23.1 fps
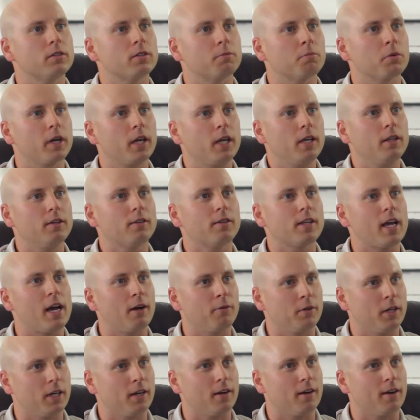to breathe
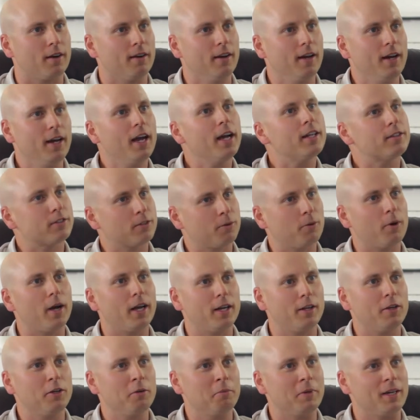down here. It's
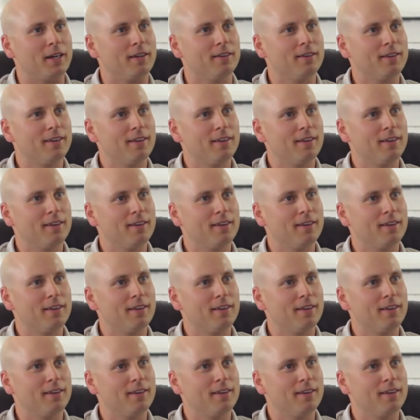quite humid.